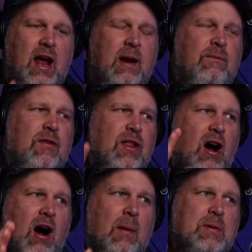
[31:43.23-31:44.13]
to aim for the
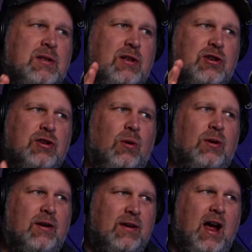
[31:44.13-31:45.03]
opposite
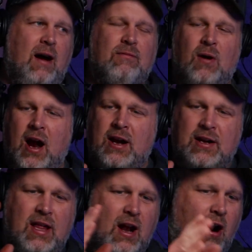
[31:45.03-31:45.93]
shoulder. Yeah, right
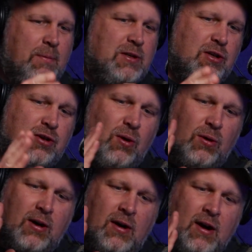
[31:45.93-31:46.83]
into that opposite
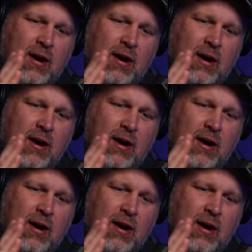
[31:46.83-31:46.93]
shoulder.